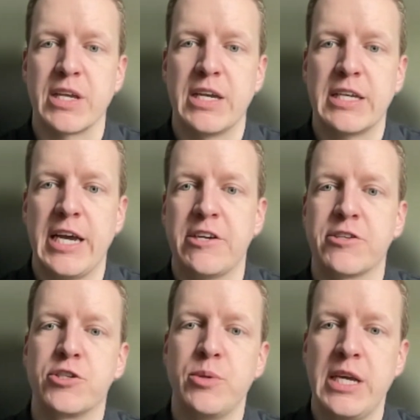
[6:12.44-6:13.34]
cater to
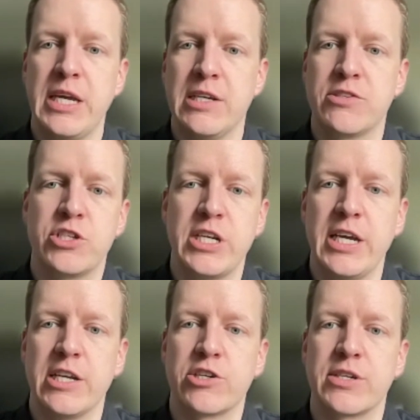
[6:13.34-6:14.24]
ESG
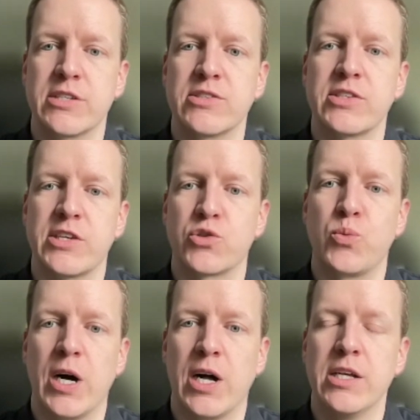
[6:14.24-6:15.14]
interests as
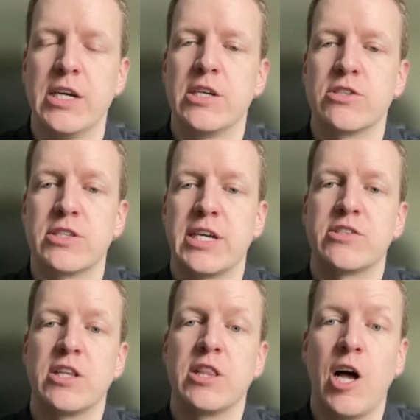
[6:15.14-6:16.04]
well. So there's a
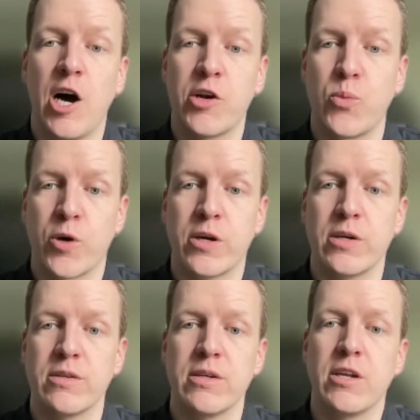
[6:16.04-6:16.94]
lot
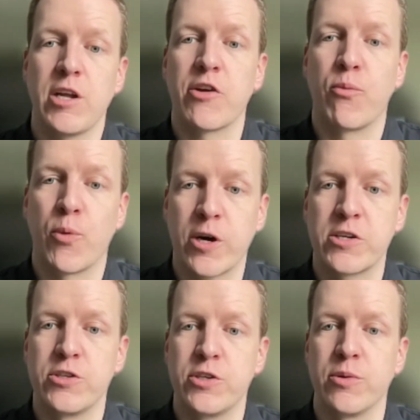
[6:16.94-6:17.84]
of work to
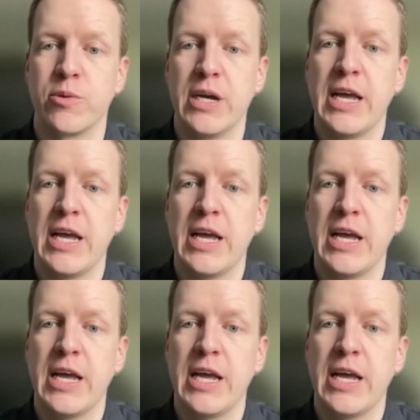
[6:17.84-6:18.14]
do.